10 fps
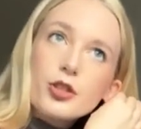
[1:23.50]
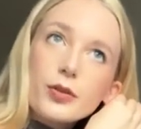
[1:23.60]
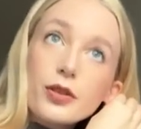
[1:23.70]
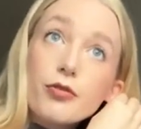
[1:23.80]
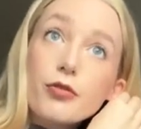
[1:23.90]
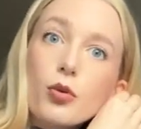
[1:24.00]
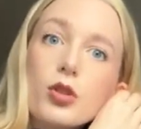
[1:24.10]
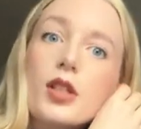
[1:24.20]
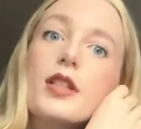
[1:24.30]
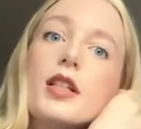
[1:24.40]
to do as I
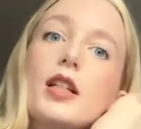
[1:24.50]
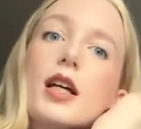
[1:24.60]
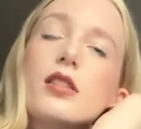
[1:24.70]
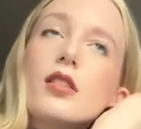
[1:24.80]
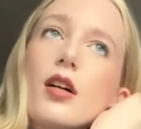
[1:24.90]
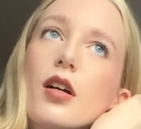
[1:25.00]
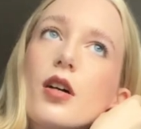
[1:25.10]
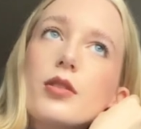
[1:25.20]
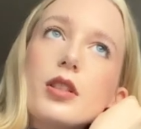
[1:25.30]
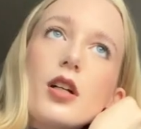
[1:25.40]
thought I did last night. I
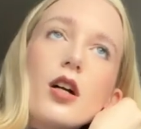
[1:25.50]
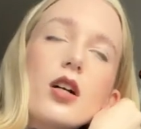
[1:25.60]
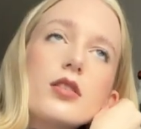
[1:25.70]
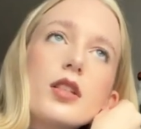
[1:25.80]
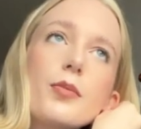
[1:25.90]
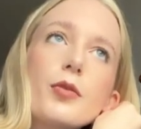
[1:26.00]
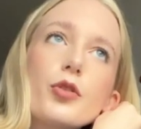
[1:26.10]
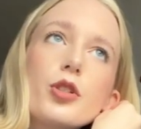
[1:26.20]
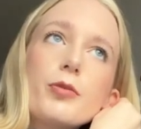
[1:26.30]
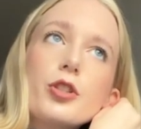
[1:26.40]
was like, I can't sleep, I've
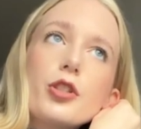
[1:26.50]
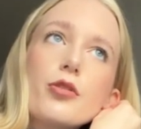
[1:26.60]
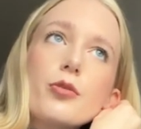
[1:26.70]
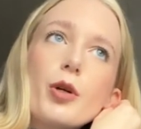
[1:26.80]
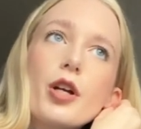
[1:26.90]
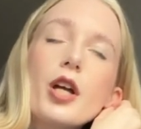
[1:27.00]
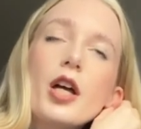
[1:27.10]
got too much to do tomorrow.